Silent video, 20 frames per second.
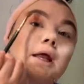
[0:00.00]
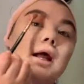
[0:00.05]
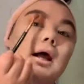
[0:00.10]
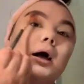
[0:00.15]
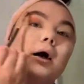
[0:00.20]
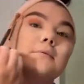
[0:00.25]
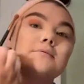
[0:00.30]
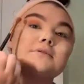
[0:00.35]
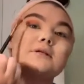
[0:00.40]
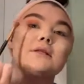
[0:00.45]
it
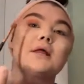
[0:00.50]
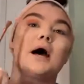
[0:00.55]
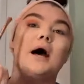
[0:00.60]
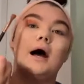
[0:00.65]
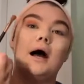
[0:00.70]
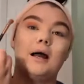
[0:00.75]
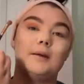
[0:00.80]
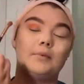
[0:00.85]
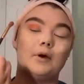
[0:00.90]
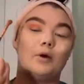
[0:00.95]
up to the
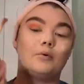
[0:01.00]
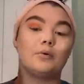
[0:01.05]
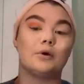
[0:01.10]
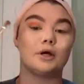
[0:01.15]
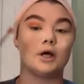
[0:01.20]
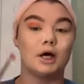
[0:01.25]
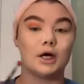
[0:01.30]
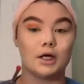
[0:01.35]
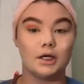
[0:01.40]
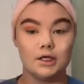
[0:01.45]
eyebrow, we're
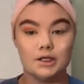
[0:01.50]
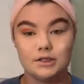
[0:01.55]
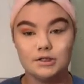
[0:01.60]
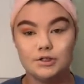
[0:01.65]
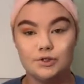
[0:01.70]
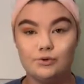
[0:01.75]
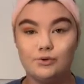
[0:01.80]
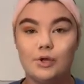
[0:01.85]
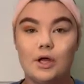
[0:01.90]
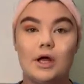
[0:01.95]
not gonna
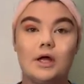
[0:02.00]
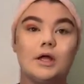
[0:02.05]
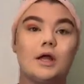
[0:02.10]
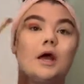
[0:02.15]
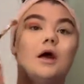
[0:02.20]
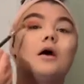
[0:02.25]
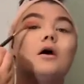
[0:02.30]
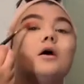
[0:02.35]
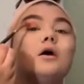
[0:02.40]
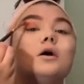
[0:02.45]
do that
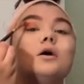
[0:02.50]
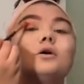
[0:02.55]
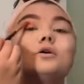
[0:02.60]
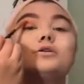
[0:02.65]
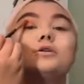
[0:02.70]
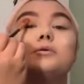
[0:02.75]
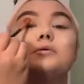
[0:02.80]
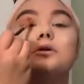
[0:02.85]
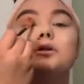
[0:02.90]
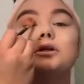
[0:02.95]
yet.
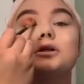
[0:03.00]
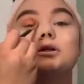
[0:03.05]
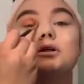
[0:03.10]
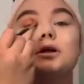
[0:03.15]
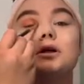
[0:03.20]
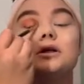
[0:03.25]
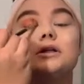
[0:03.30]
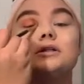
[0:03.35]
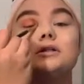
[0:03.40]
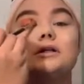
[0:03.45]
So we're just
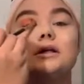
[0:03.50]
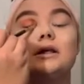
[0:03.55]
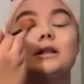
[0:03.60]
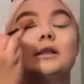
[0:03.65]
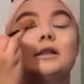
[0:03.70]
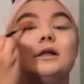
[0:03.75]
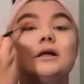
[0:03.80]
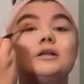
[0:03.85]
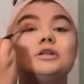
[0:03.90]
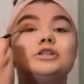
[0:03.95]
gonna
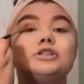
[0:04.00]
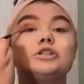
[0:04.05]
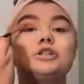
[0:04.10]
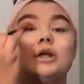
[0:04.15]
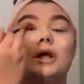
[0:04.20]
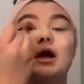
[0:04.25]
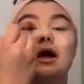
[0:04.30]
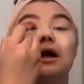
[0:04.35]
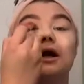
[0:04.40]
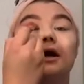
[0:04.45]
take this
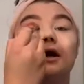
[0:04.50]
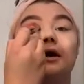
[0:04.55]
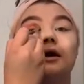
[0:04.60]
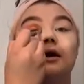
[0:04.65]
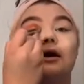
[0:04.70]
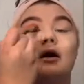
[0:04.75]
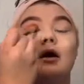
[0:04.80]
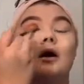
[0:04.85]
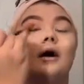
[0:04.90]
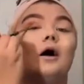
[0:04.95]
shade
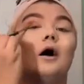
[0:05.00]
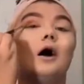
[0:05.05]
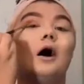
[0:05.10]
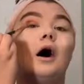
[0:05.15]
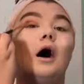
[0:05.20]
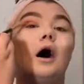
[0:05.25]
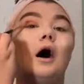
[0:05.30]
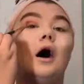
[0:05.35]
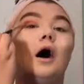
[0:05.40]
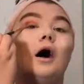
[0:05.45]

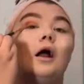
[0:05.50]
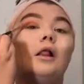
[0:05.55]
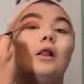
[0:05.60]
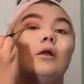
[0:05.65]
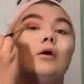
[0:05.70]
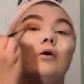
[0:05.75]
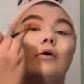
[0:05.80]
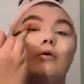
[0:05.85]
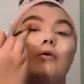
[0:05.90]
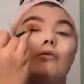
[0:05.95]

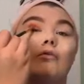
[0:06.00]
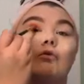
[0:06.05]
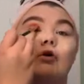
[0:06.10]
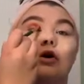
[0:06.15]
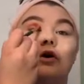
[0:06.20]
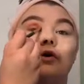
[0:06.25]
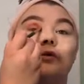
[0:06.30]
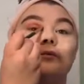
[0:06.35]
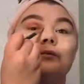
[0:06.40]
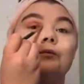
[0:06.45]
all
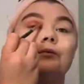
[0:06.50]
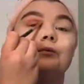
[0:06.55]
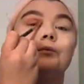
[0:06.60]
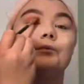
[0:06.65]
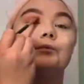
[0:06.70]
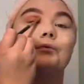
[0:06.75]
over.